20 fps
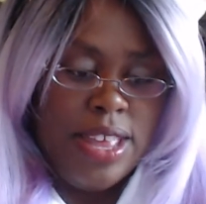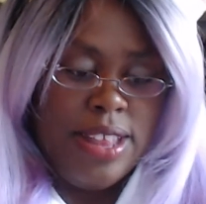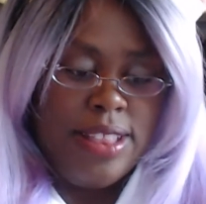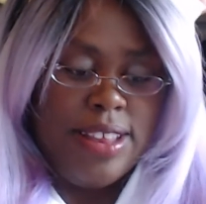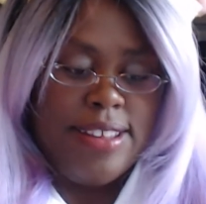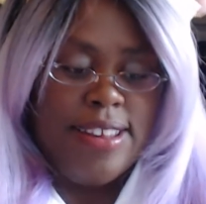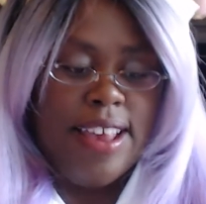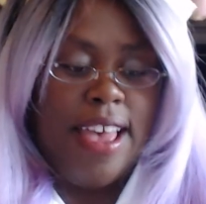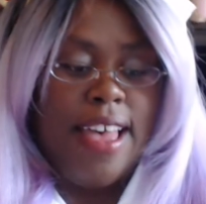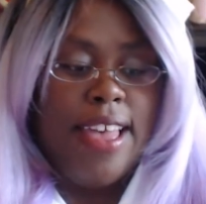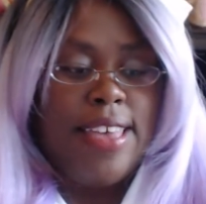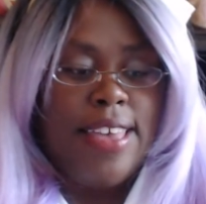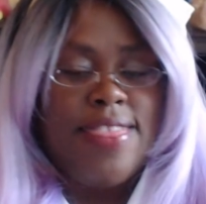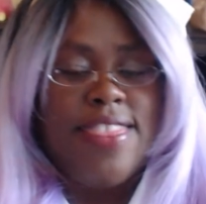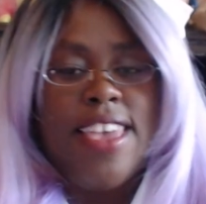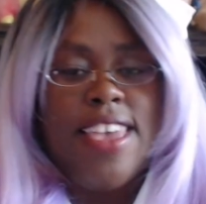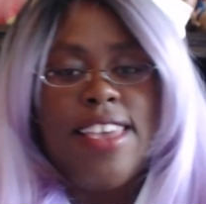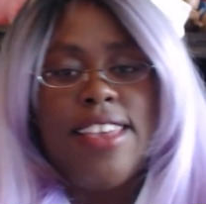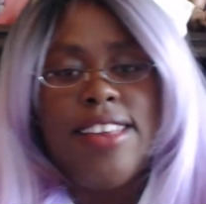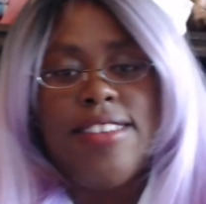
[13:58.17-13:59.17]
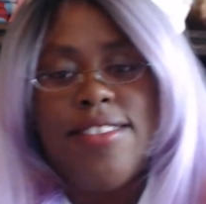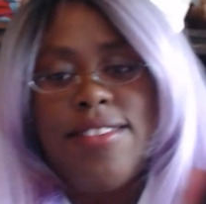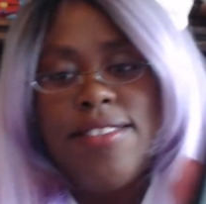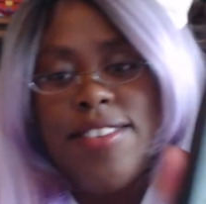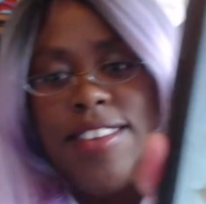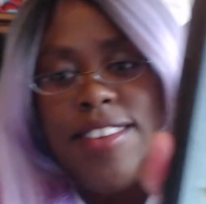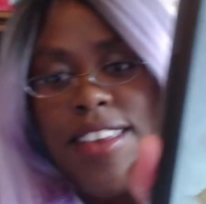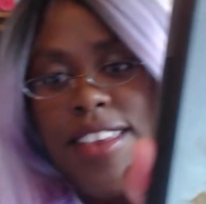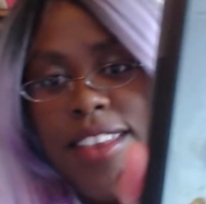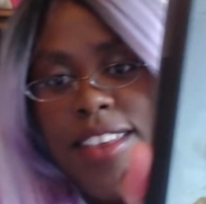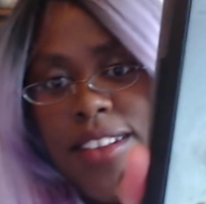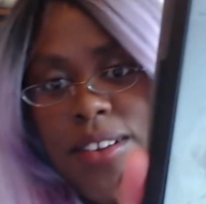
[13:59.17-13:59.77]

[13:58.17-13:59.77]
The tie thing, as you see,